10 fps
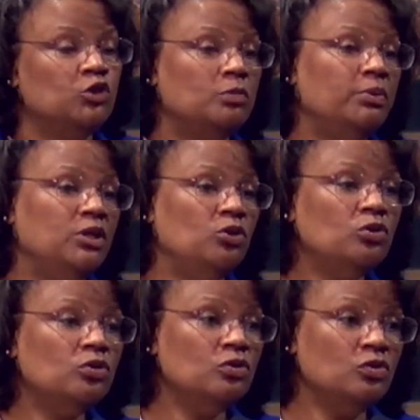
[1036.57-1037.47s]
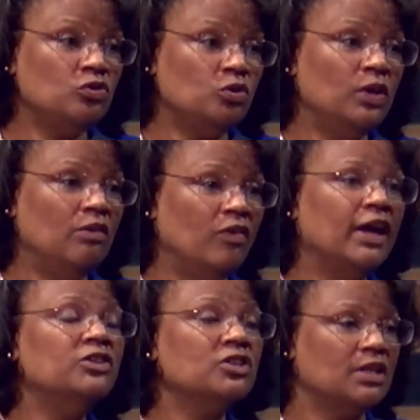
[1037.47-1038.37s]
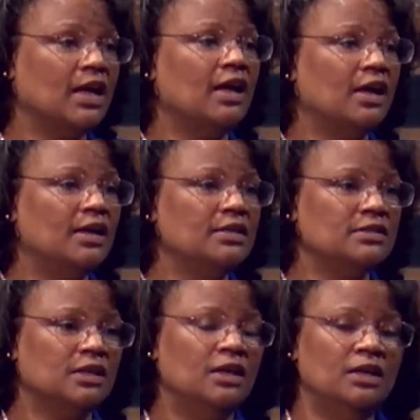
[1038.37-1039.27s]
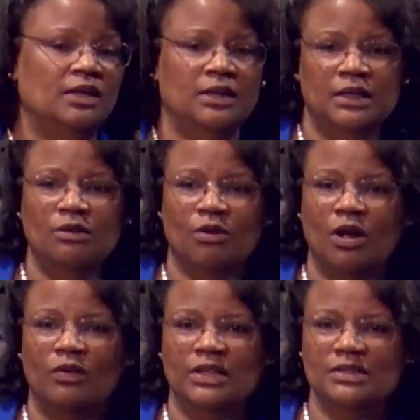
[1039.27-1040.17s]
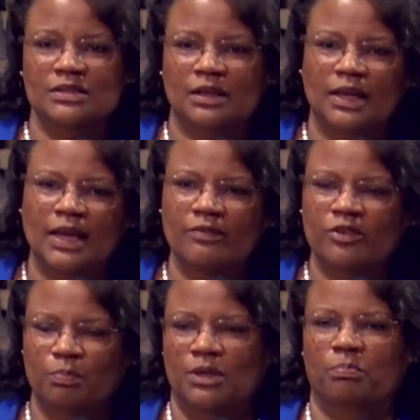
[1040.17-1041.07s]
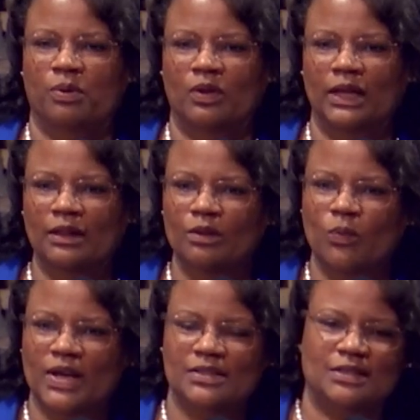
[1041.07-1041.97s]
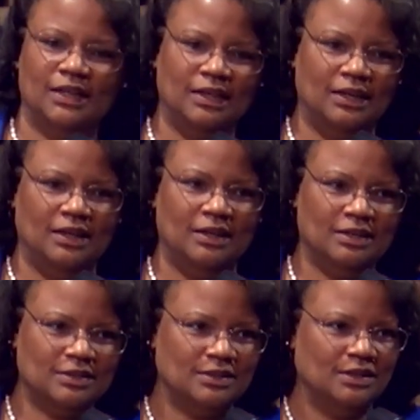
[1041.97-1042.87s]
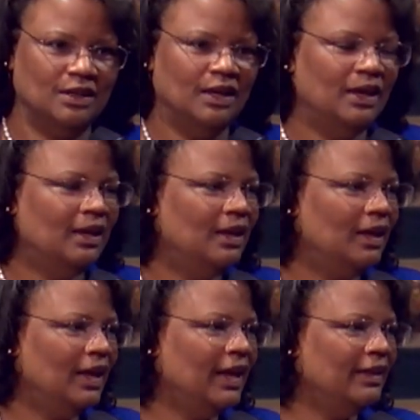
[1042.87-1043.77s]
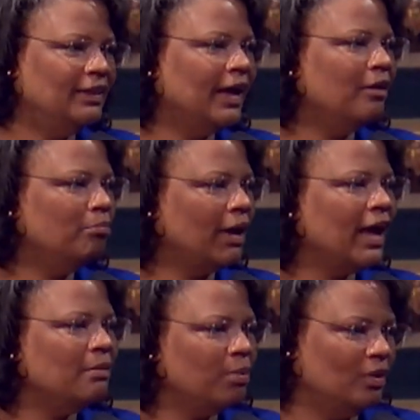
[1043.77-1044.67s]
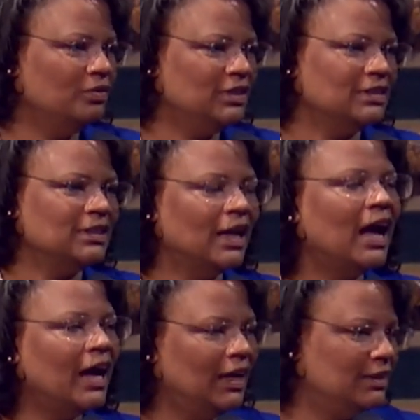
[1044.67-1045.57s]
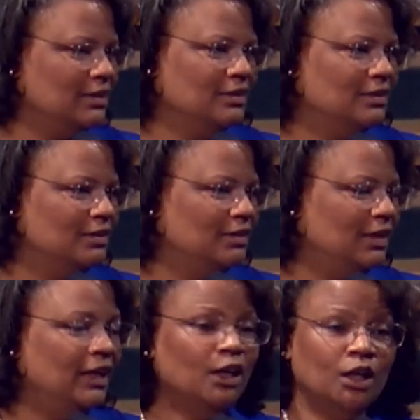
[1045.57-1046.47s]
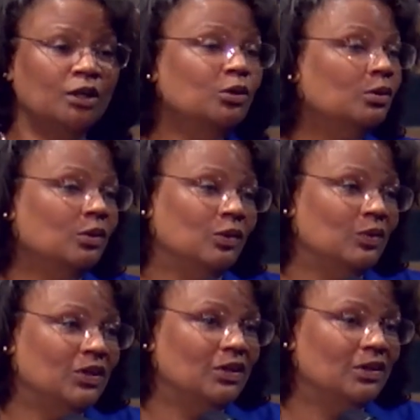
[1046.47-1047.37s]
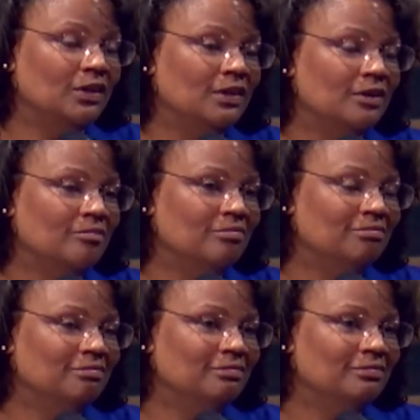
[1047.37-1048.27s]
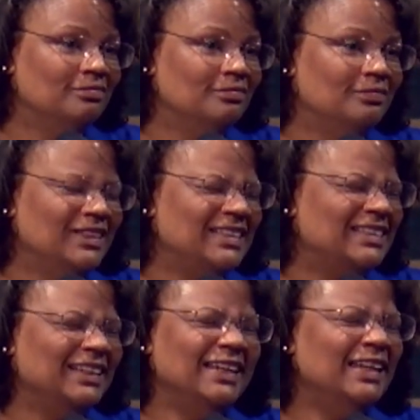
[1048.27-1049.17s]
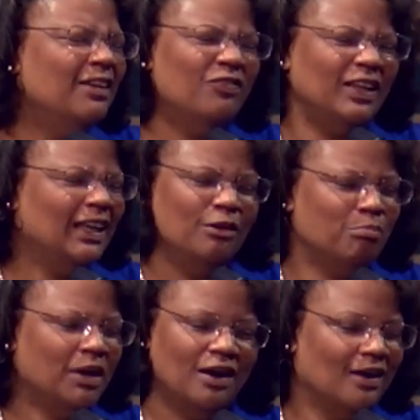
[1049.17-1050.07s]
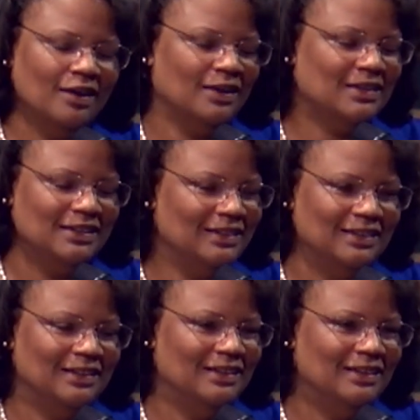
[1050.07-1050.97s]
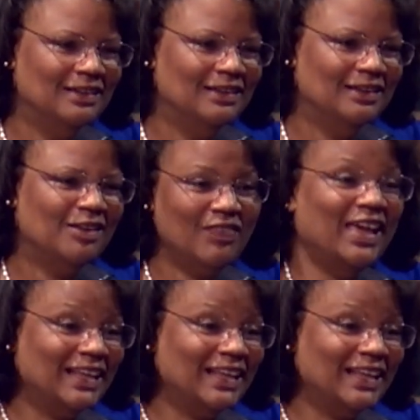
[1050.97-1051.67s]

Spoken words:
to be used to evangelize Negro enslaved people in the West Indies. And that Bible does not include the significant part of